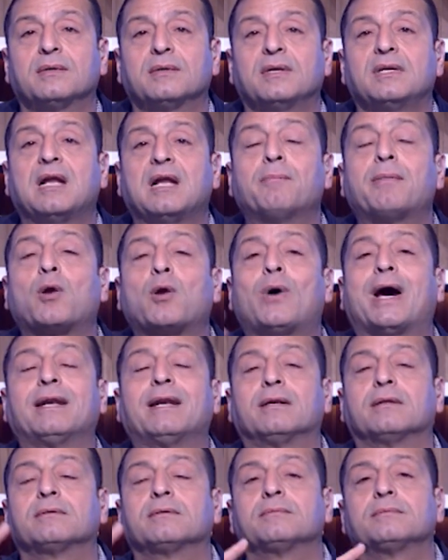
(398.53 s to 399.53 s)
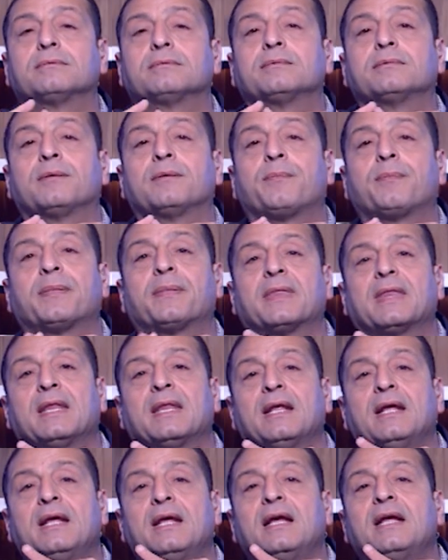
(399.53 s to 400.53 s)
Number one,
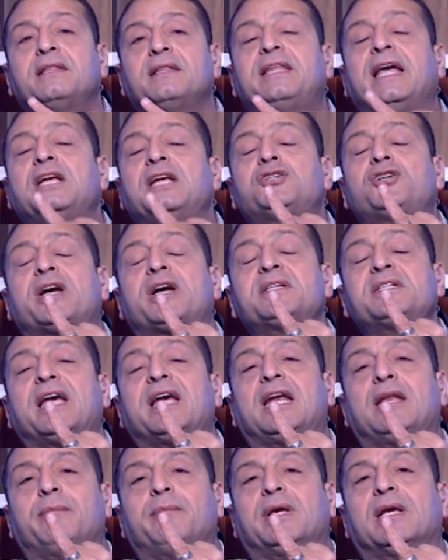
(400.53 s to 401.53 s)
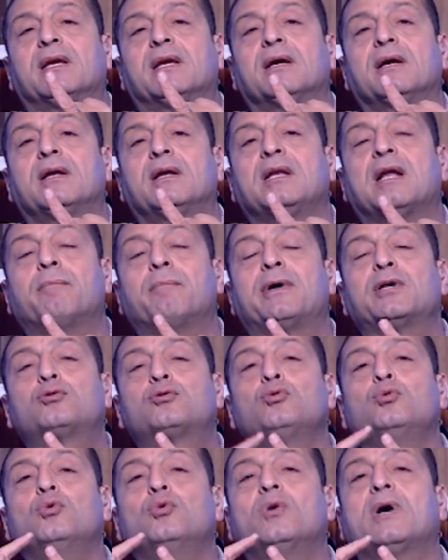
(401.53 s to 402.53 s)
dangerous enemy. Number
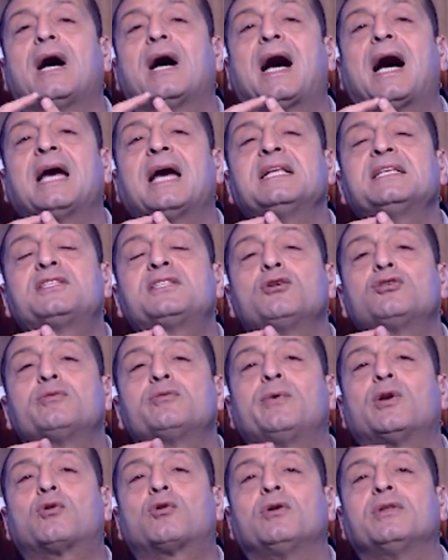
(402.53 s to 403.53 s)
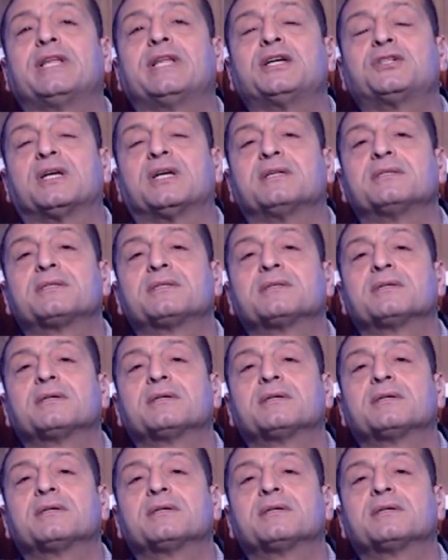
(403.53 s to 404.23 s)
two, unsuitable conditions.